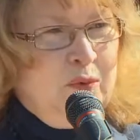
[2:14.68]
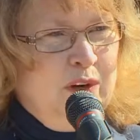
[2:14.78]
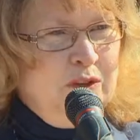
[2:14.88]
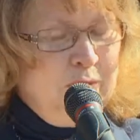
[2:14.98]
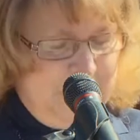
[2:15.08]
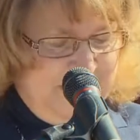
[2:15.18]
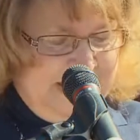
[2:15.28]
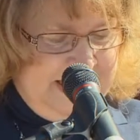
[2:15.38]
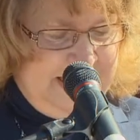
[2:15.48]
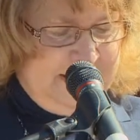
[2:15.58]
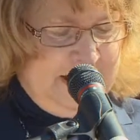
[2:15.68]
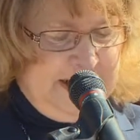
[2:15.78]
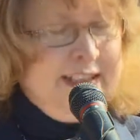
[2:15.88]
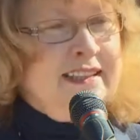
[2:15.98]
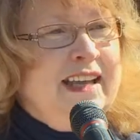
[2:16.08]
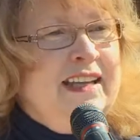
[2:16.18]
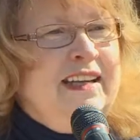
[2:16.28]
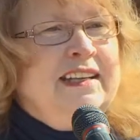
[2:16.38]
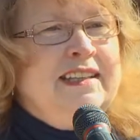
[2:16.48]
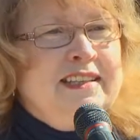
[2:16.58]
Where do we begin in
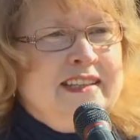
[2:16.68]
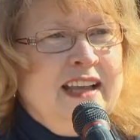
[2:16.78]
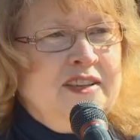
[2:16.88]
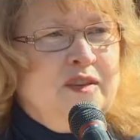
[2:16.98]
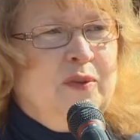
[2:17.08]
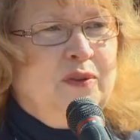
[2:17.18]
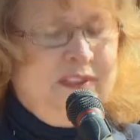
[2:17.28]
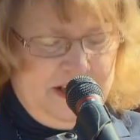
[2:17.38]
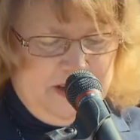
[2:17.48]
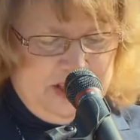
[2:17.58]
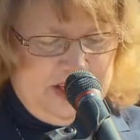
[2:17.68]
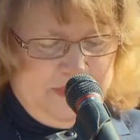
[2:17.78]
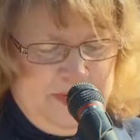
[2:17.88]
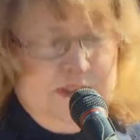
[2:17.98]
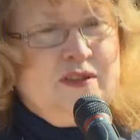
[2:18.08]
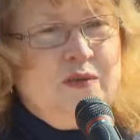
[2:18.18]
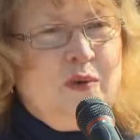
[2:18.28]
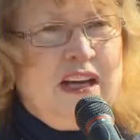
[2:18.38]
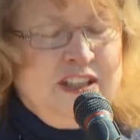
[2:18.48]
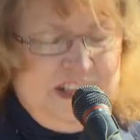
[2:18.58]
sending sensible leadership to
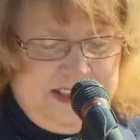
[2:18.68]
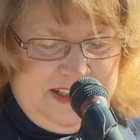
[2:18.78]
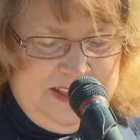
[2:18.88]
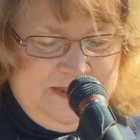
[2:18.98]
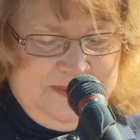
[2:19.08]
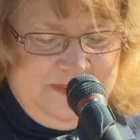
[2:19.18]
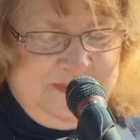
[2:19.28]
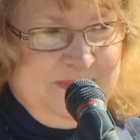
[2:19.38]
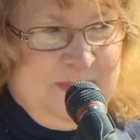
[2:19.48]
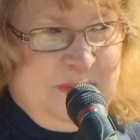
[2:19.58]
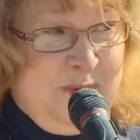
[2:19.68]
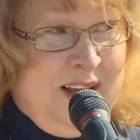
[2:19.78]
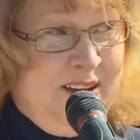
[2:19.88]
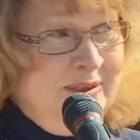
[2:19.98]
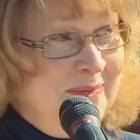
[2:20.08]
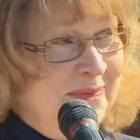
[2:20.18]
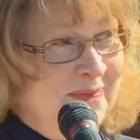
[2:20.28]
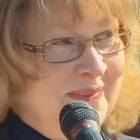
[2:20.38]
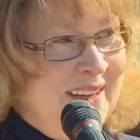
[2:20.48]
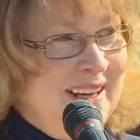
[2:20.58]
Washington? Well,
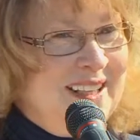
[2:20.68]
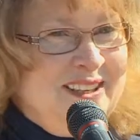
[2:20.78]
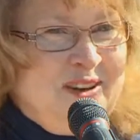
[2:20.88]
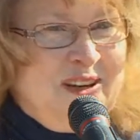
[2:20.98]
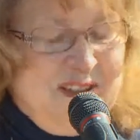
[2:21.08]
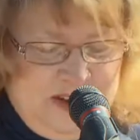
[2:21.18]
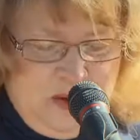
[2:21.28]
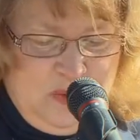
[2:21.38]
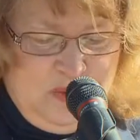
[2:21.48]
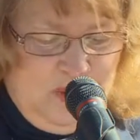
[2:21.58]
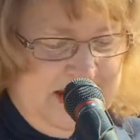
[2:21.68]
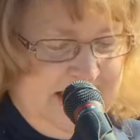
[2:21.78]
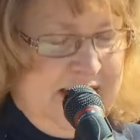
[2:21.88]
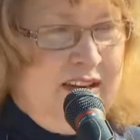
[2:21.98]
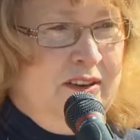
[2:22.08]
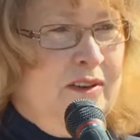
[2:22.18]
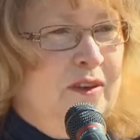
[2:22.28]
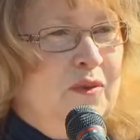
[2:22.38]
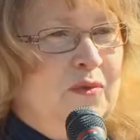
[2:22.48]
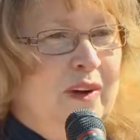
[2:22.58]
it starts right here
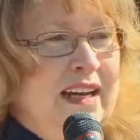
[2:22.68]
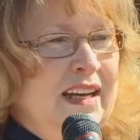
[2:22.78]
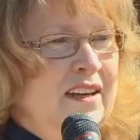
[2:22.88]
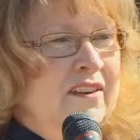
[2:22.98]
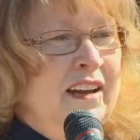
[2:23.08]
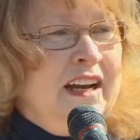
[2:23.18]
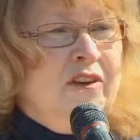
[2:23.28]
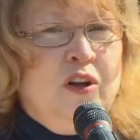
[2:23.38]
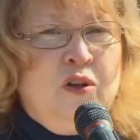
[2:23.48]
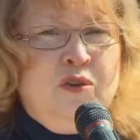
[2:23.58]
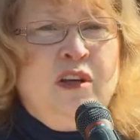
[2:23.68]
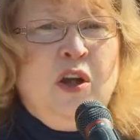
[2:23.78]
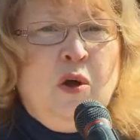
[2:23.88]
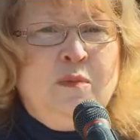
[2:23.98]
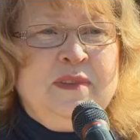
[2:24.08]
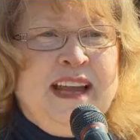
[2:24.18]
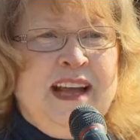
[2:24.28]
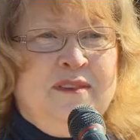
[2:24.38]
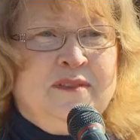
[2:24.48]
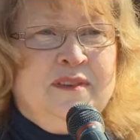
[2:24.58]
in our own
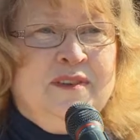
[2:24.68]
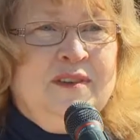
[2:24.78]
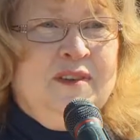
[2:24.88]
hometown